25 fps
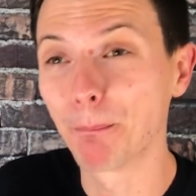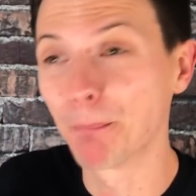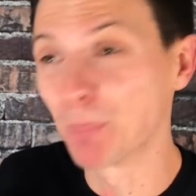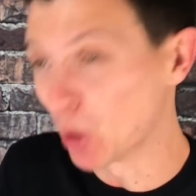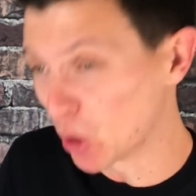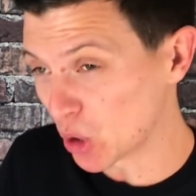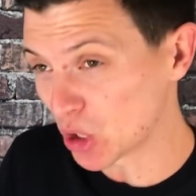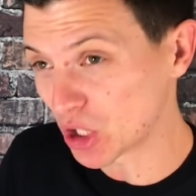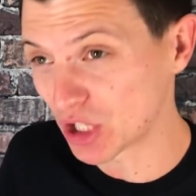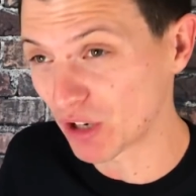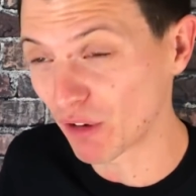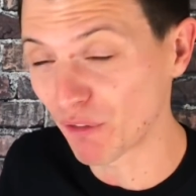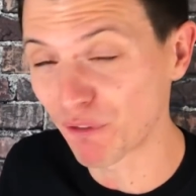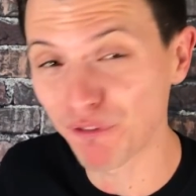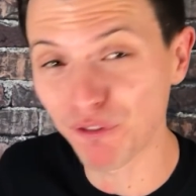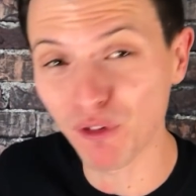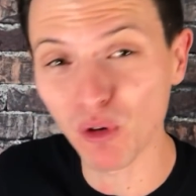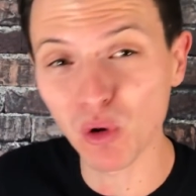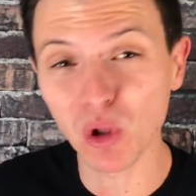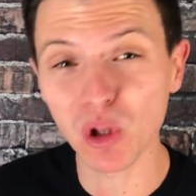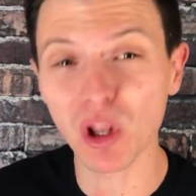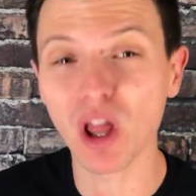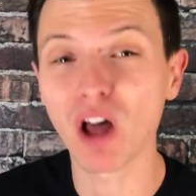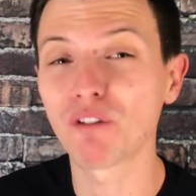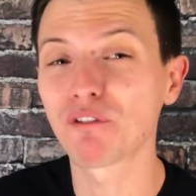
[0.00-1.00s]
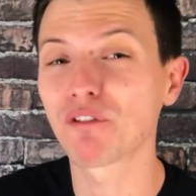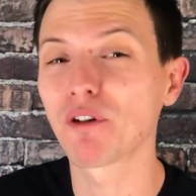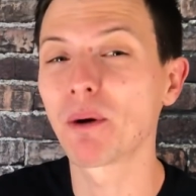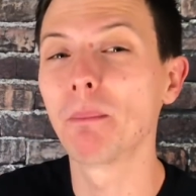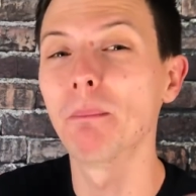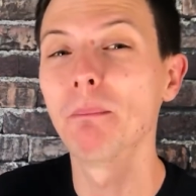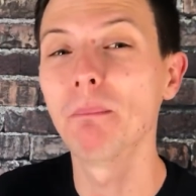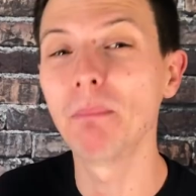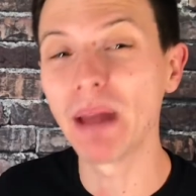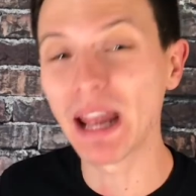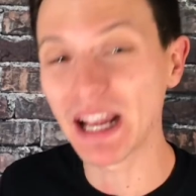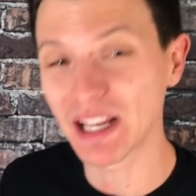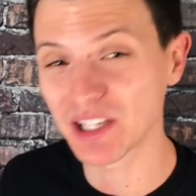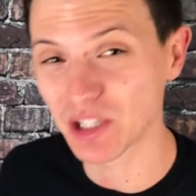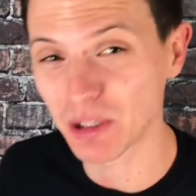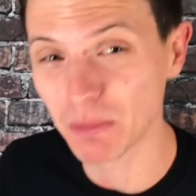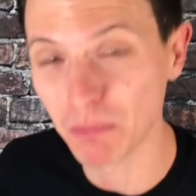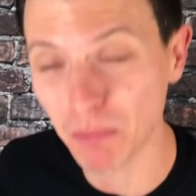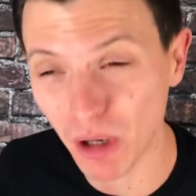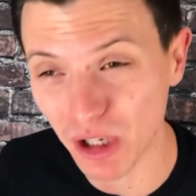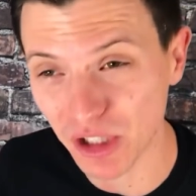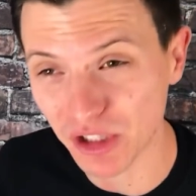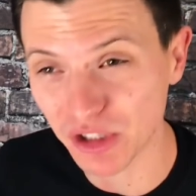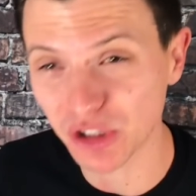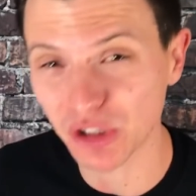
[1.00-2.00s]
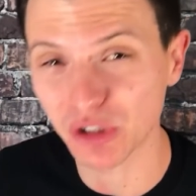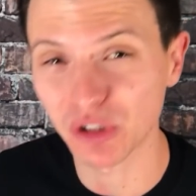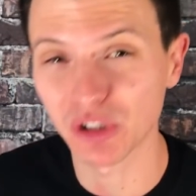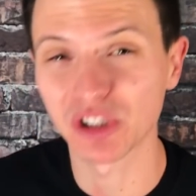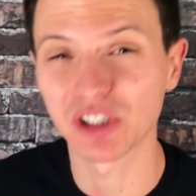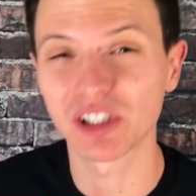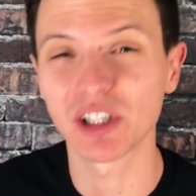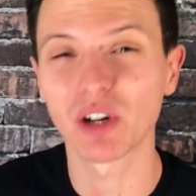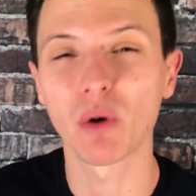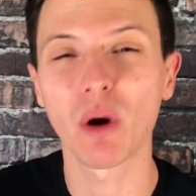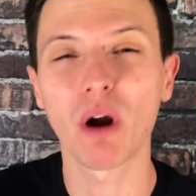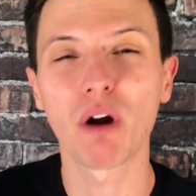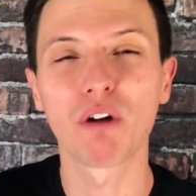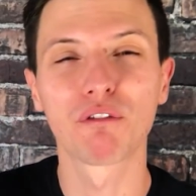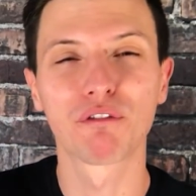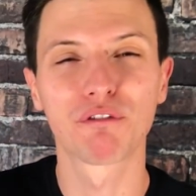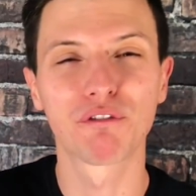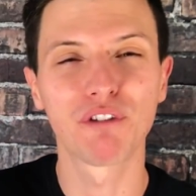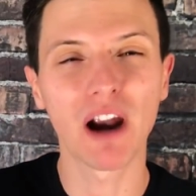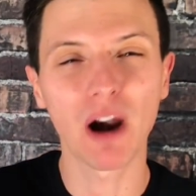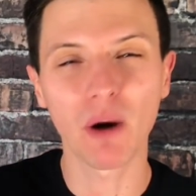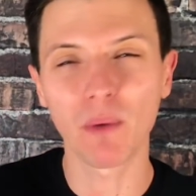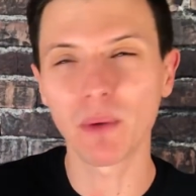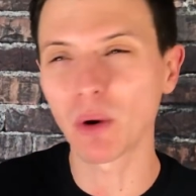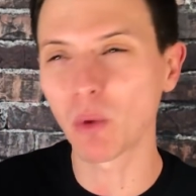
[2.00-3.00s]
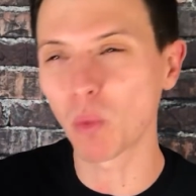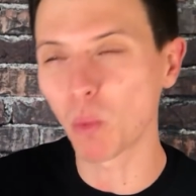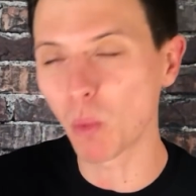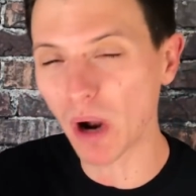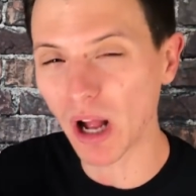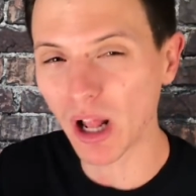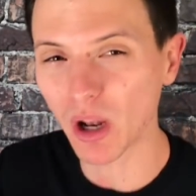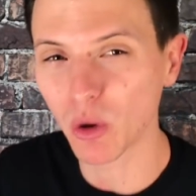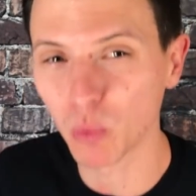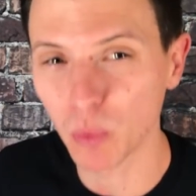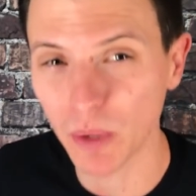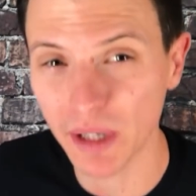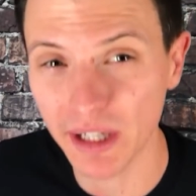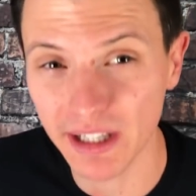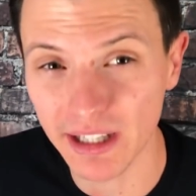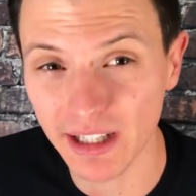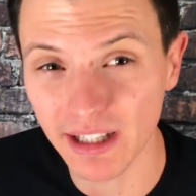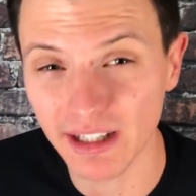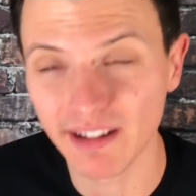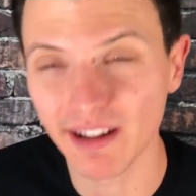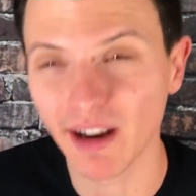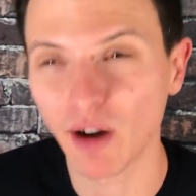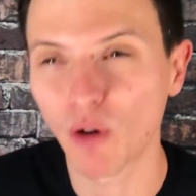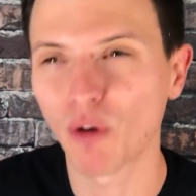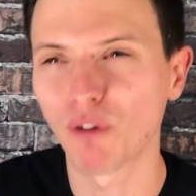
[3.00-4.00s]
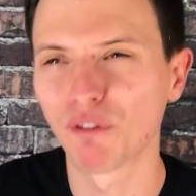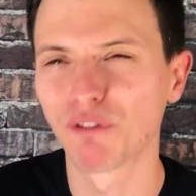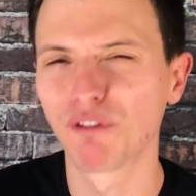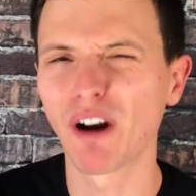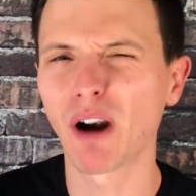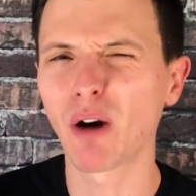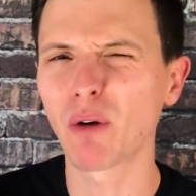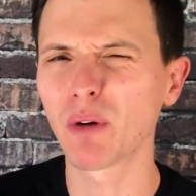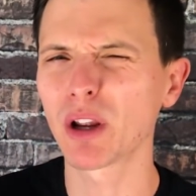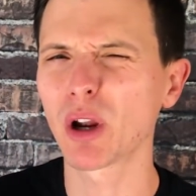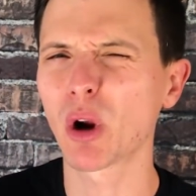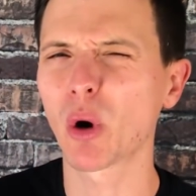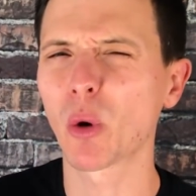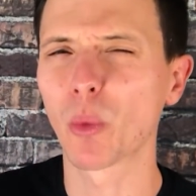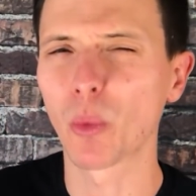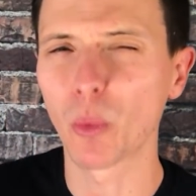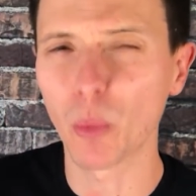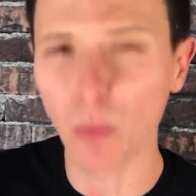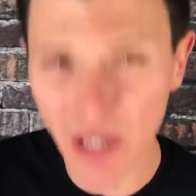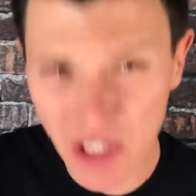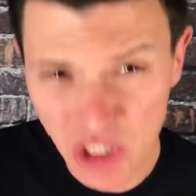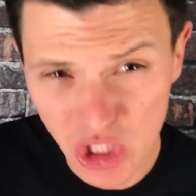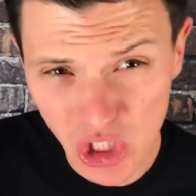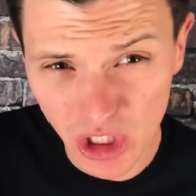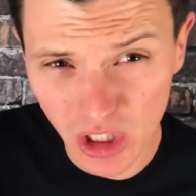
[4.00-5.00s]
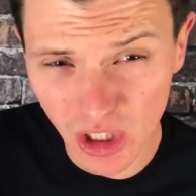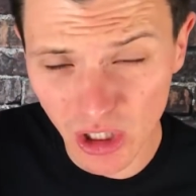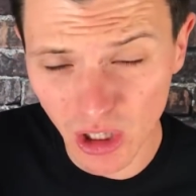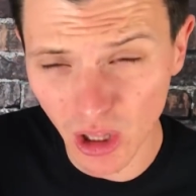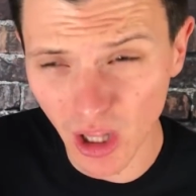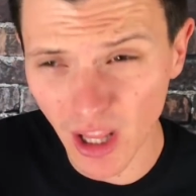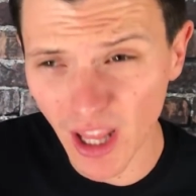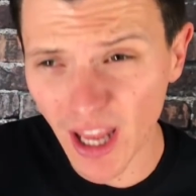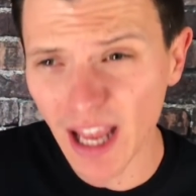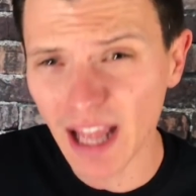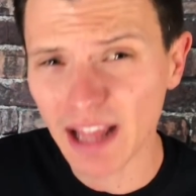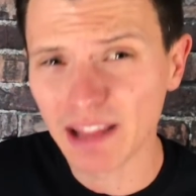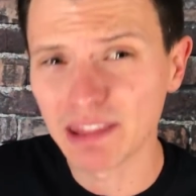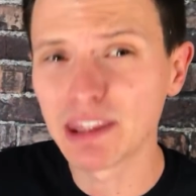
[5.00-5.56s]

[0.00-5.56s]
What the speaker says: book full of amazing monsters. They are very well written, they're very original.